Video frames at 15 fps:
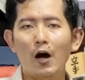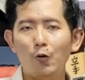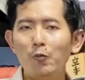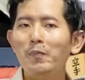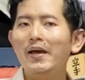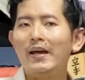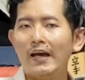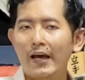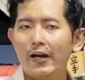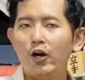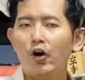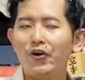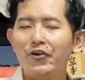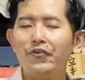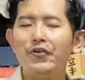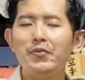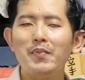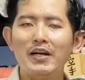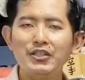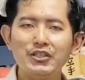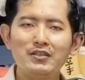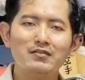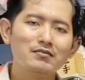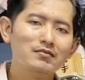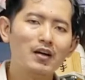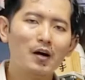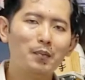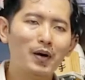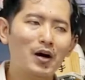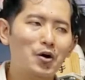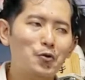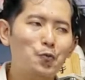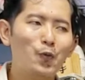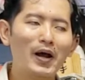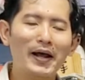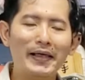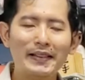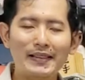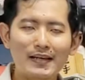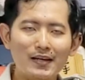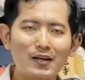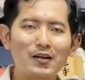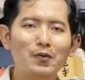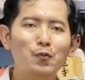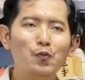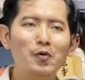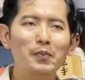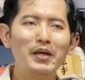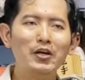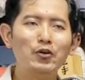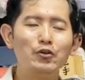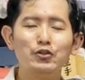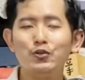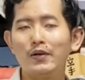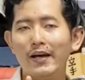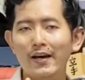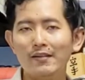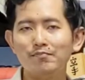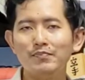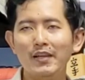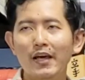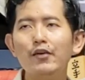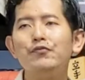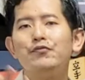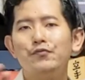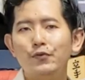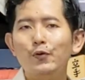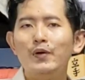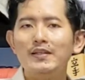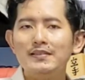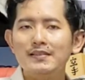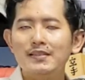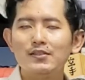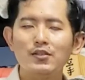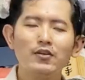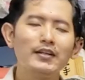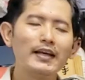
I will make an honorary mention about what I think would be good to get if you insist